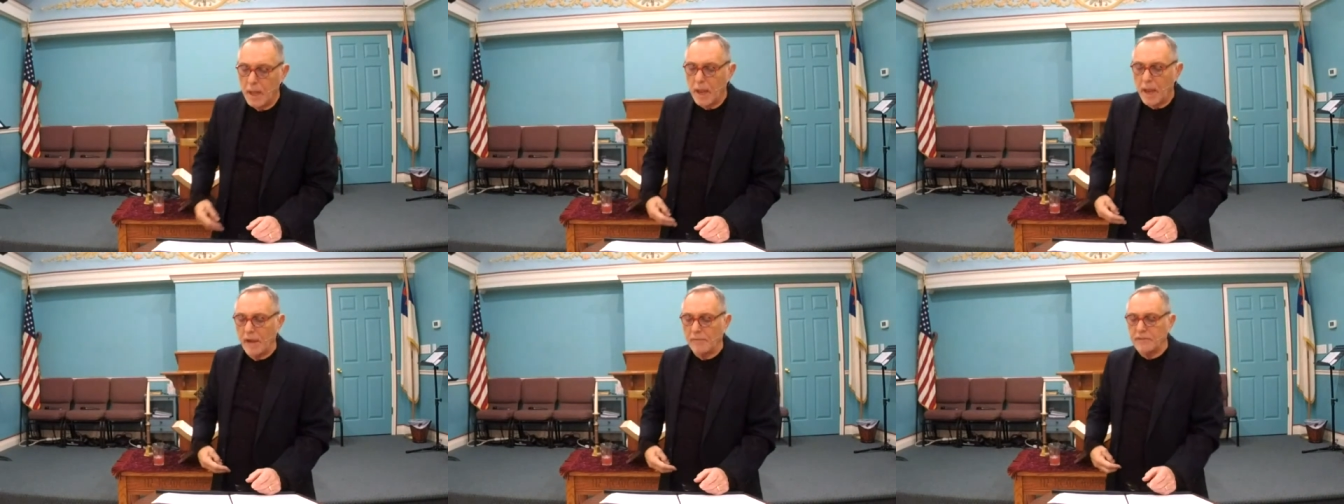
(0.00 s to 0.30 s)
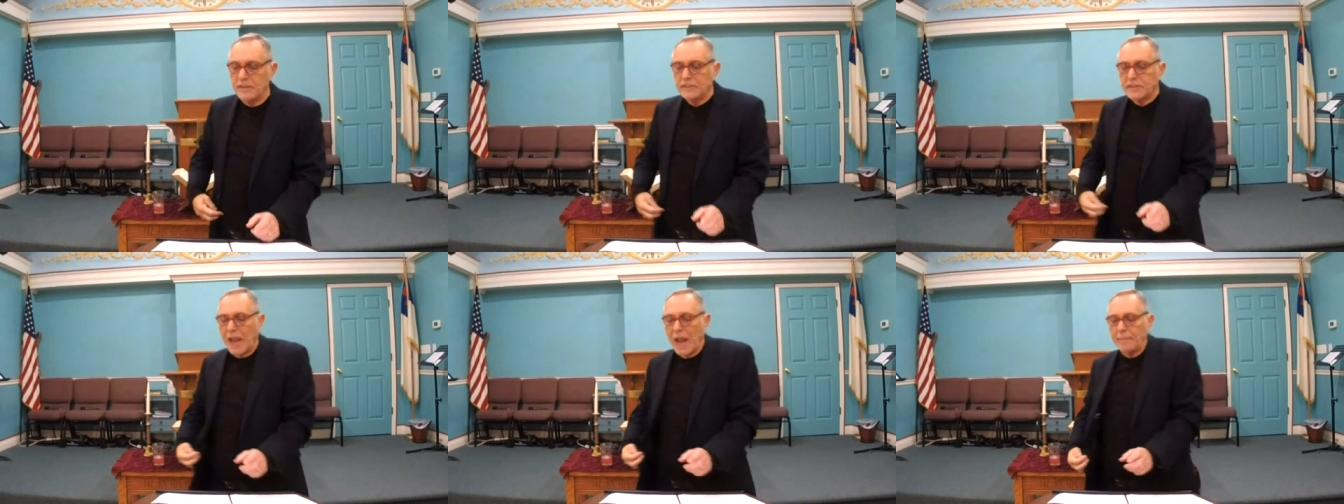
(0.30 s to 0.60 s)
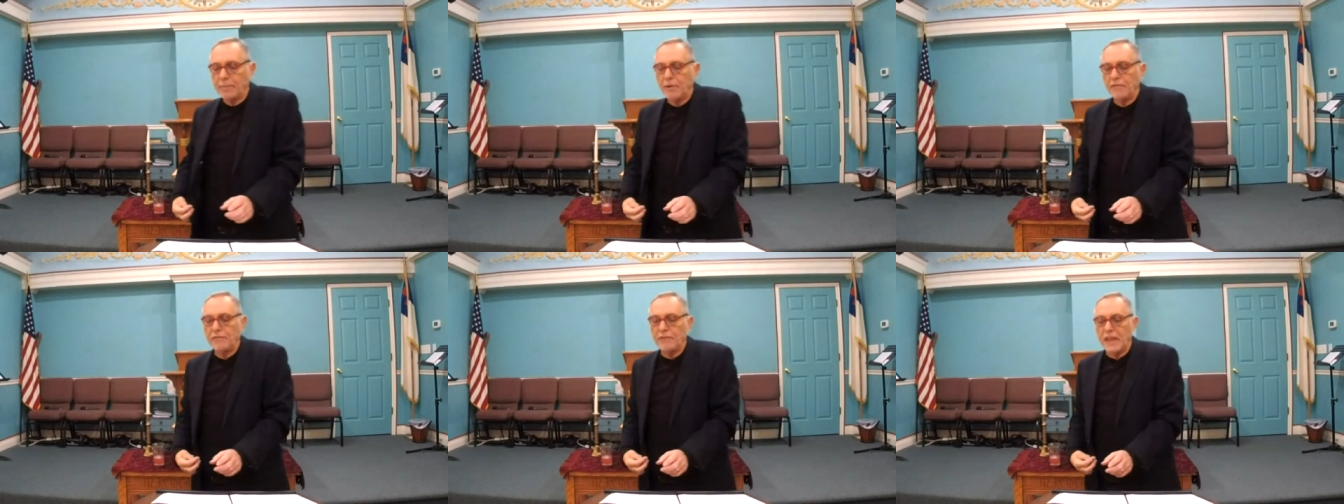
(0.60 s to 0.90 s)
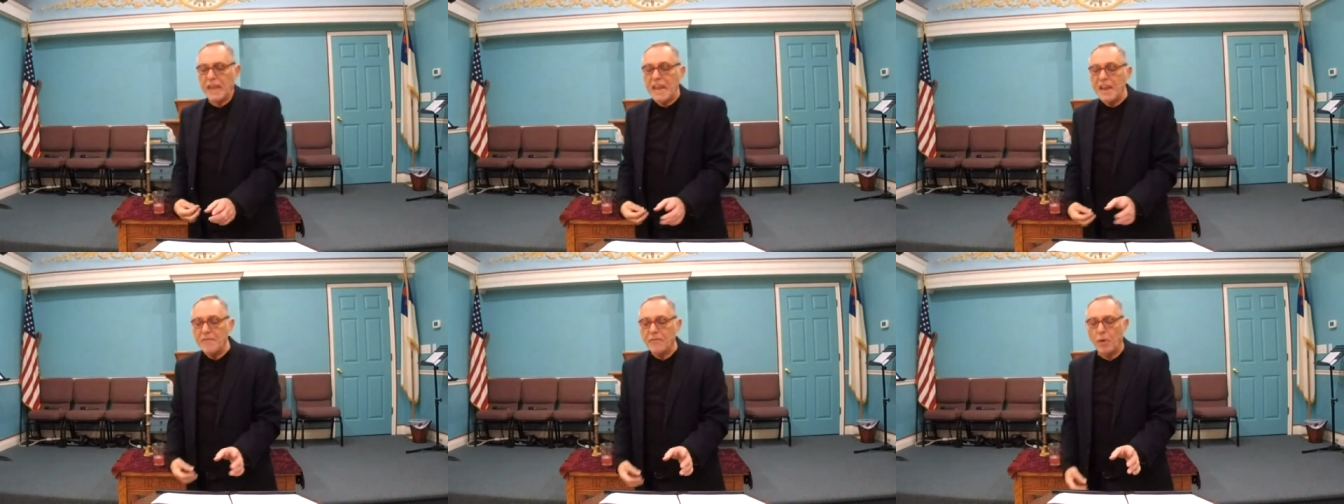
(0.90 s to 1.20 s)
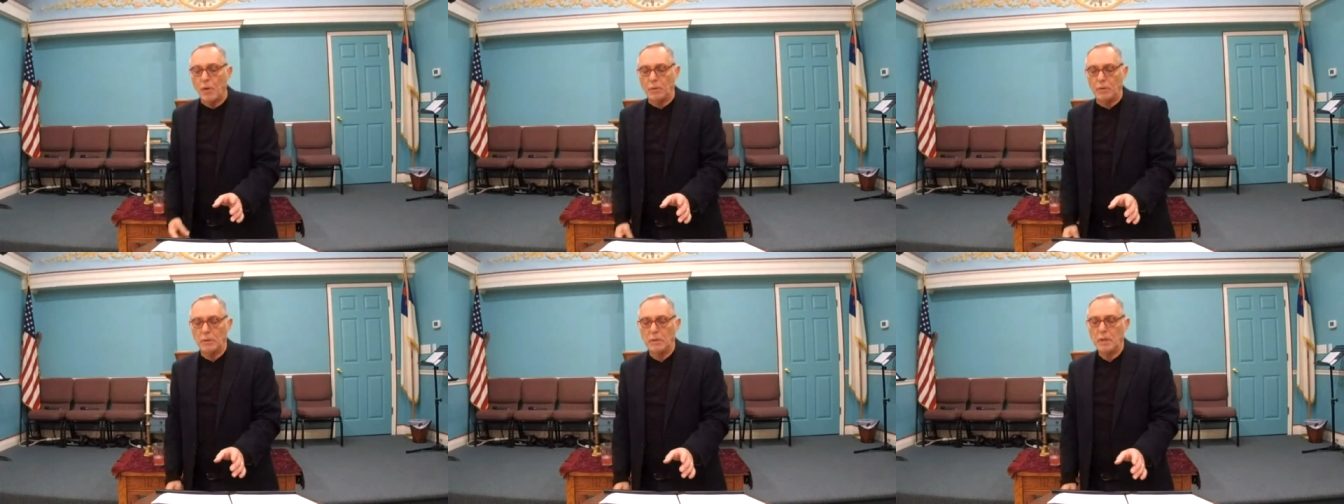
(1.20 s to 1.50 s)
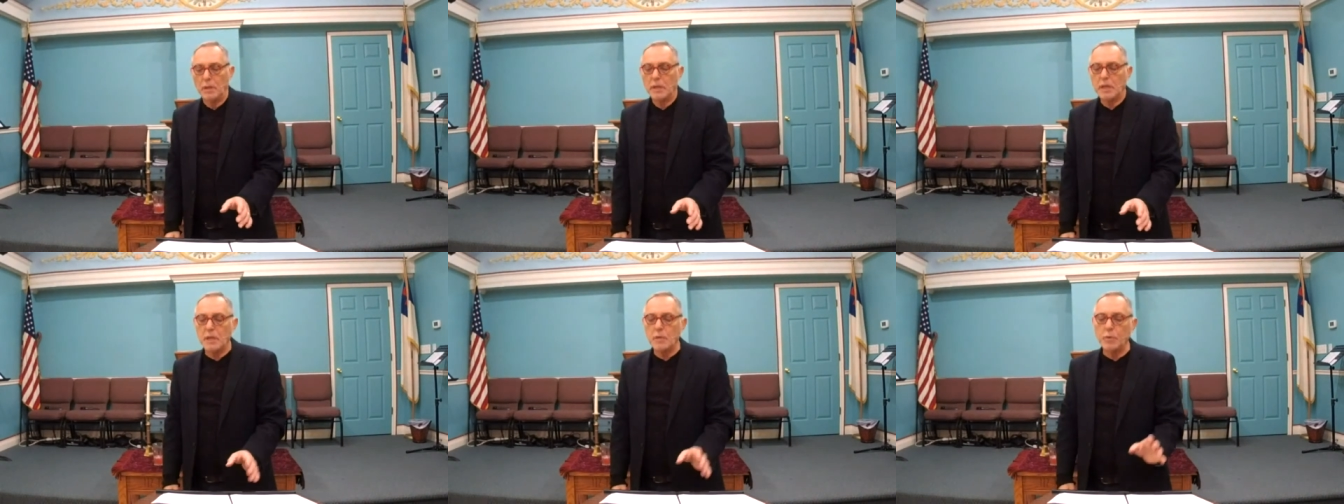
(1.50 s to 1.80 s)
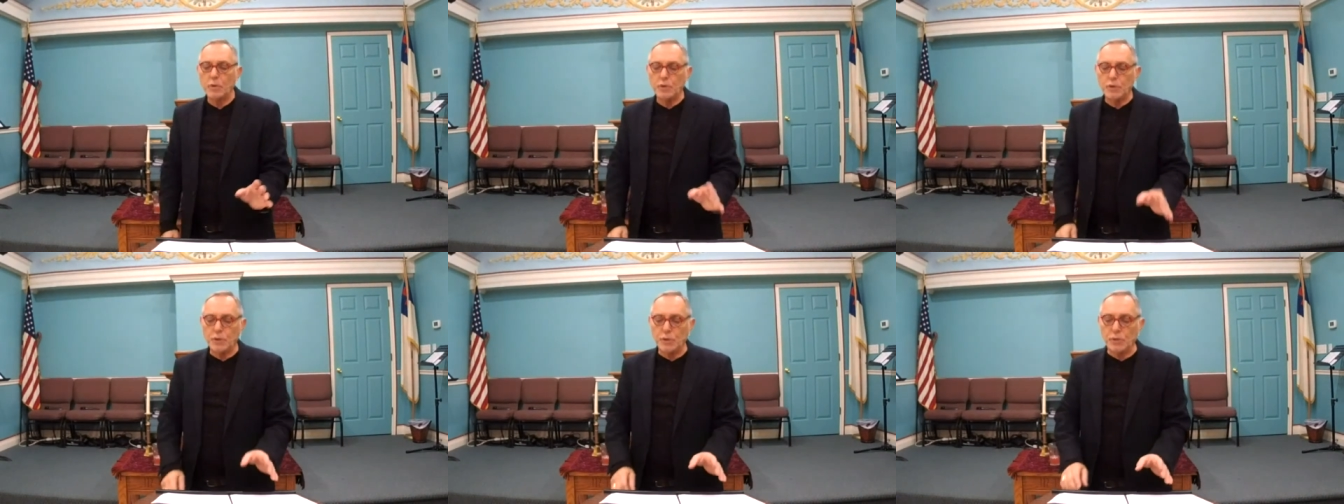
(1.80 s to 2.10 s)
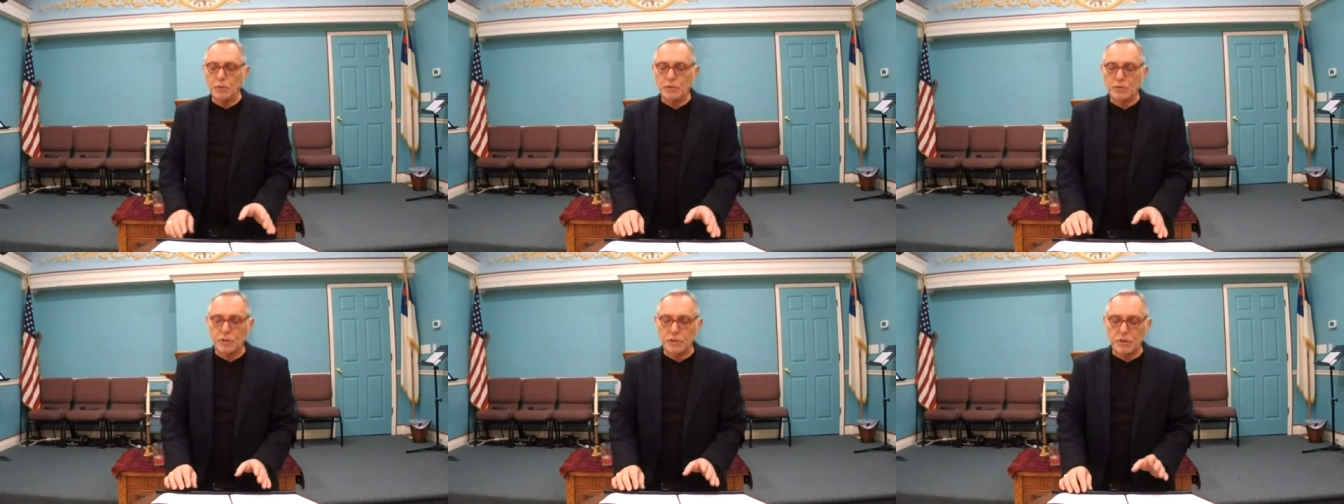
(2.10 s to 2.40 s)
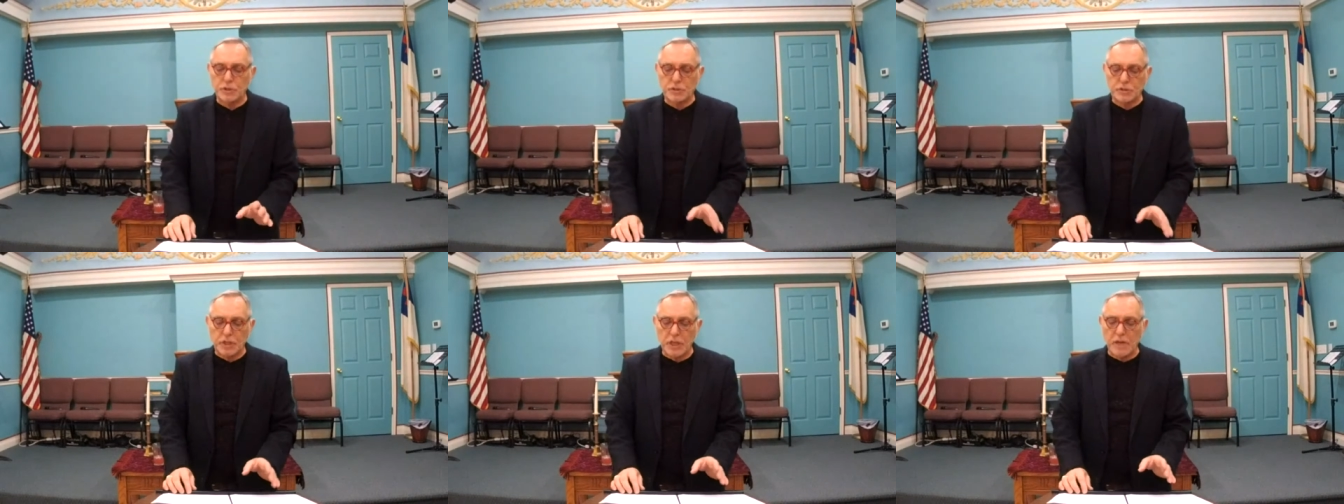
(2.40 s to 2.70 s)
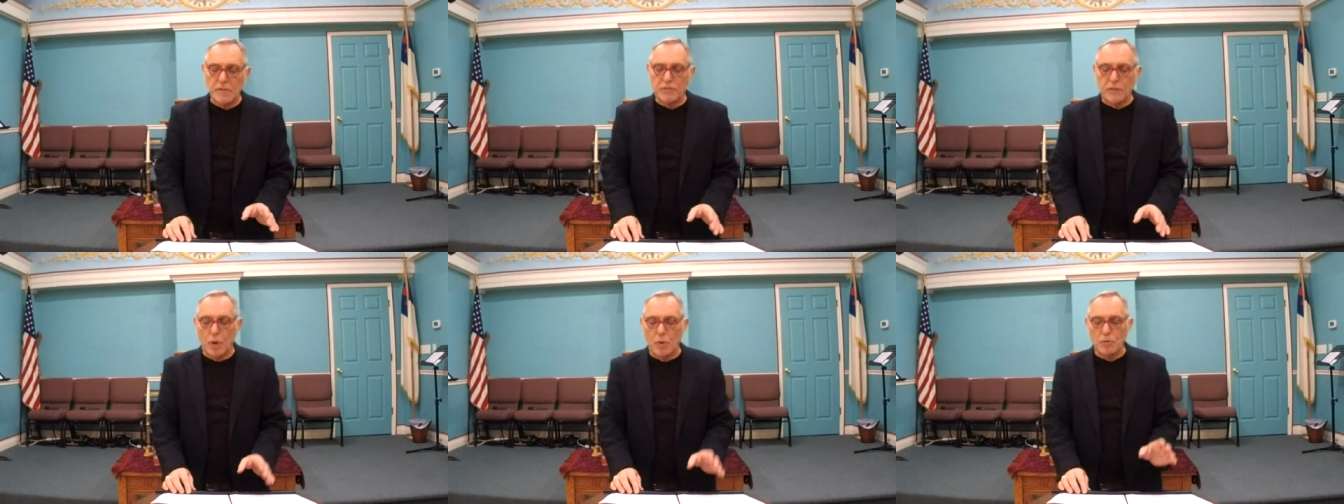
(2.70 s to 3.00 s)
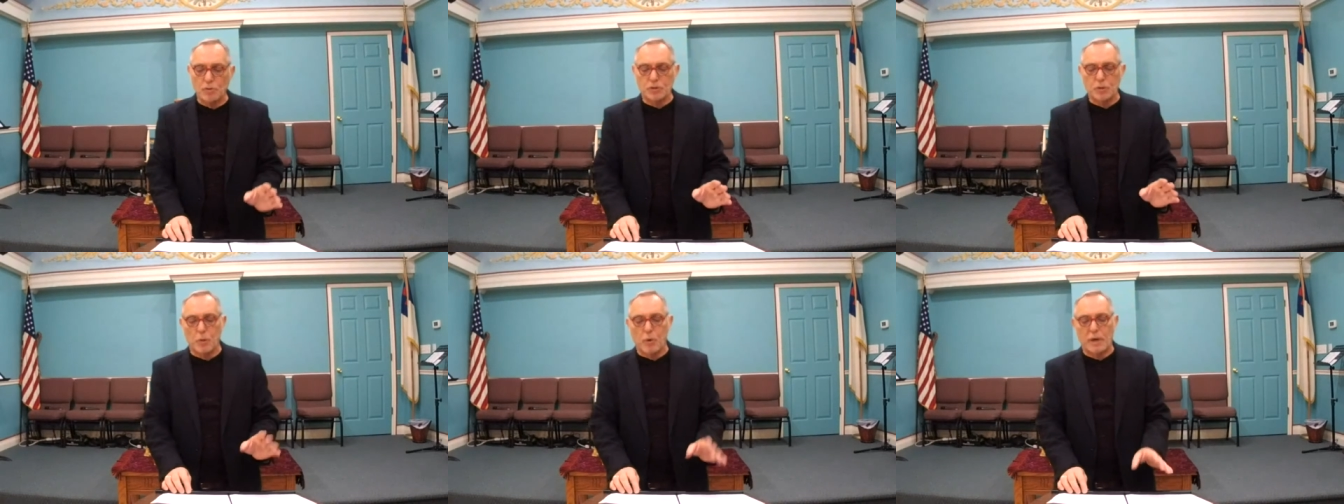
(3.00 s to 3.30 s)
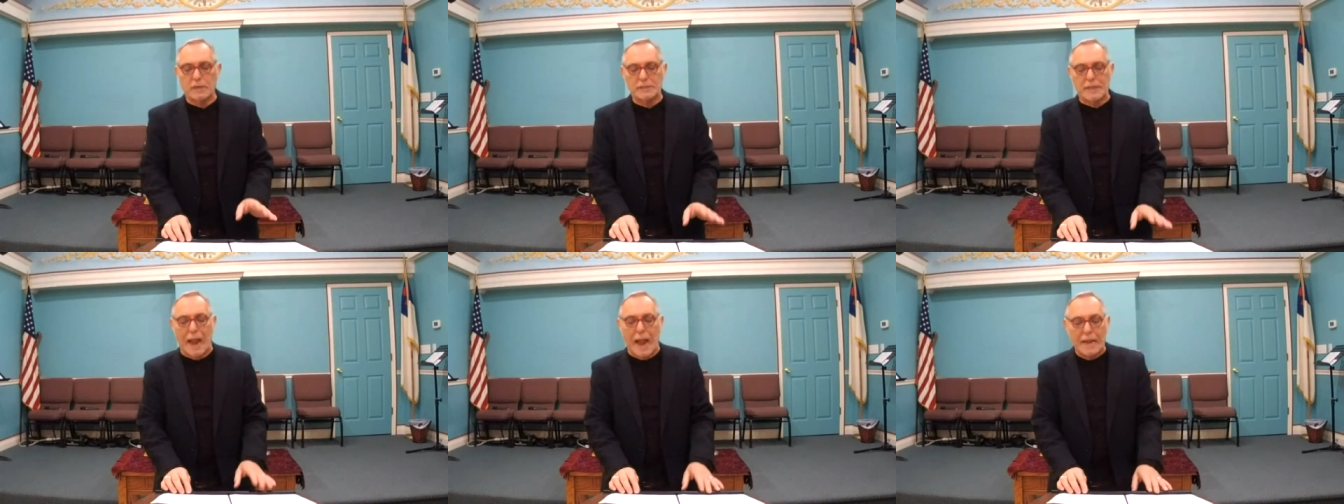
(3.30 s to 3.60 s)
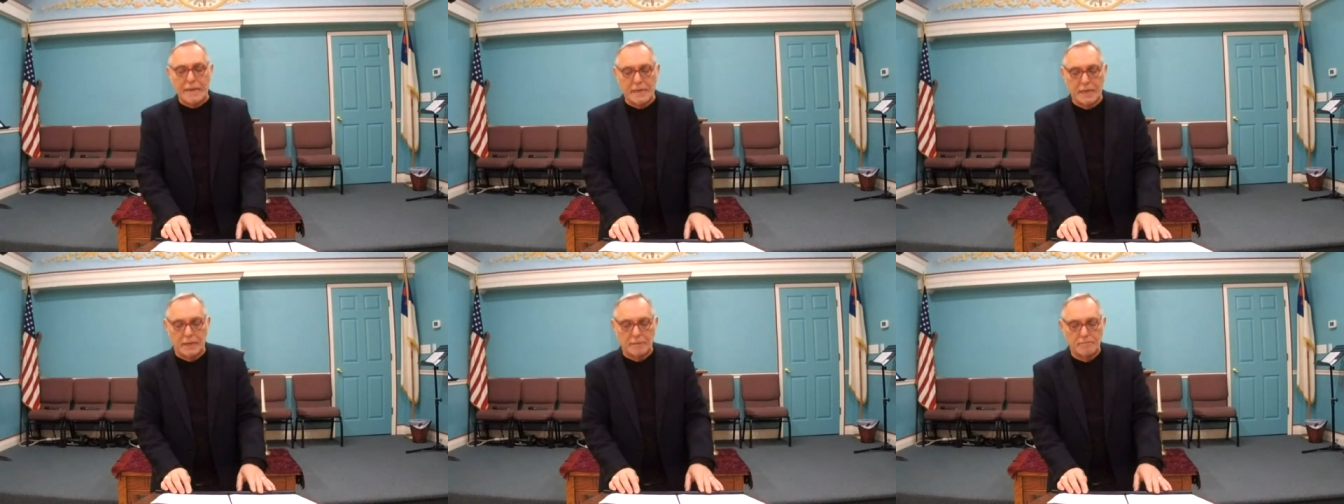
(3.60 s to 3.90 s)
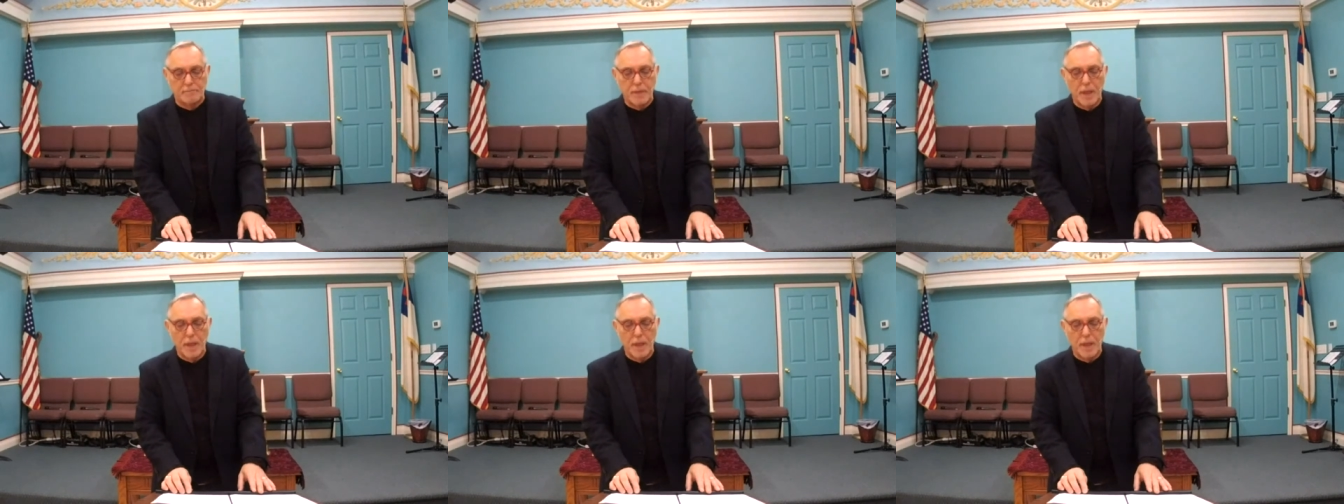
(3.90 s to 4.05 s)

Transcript: Every type of evil he will use to deceive those who are dying,